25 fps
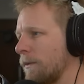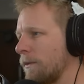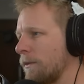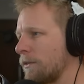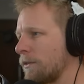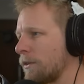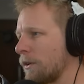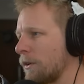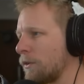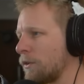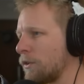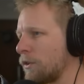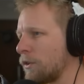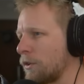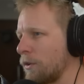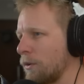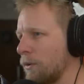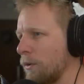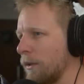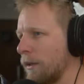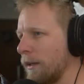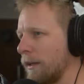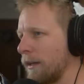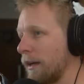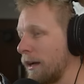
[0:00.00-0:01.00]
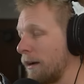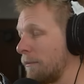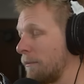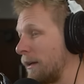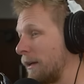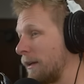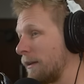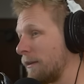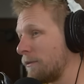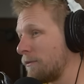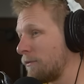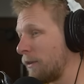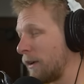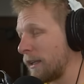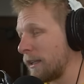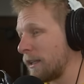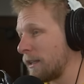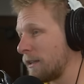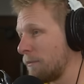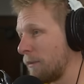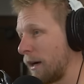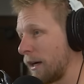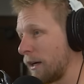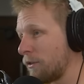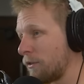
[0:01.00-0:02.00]
So surely, I mean, in fact,
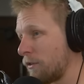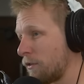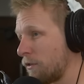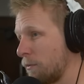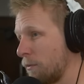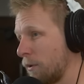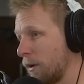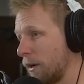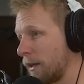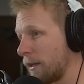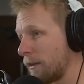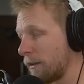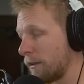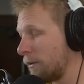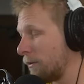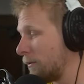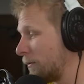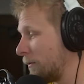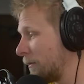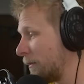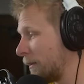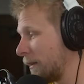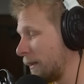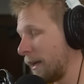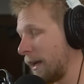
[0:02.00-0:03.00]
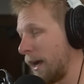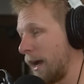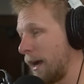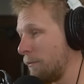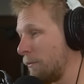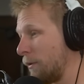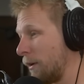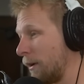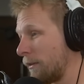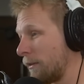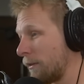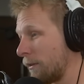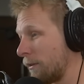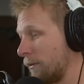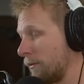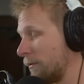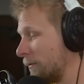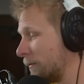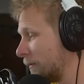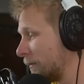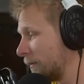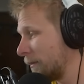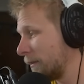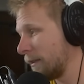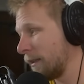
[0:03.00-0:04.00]
it's Microsoft's more ethical. They are more ethical.
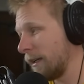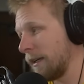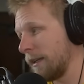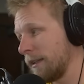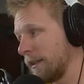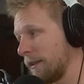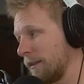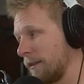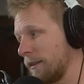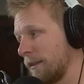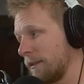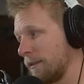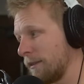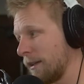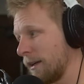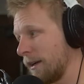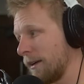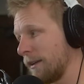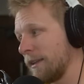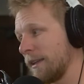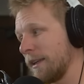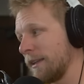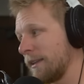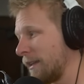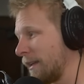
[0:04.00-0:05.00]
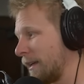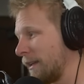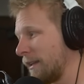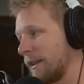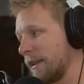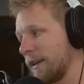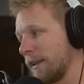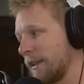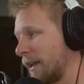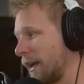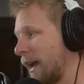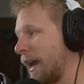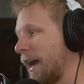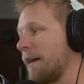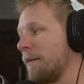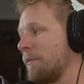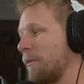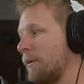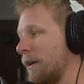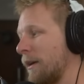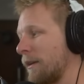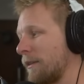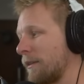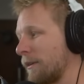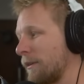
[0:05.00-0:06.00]
They, they, they no, they, they, they, they are
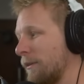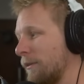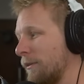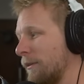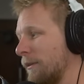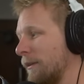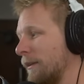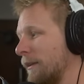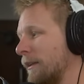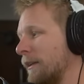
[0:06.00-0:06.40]
more ethical.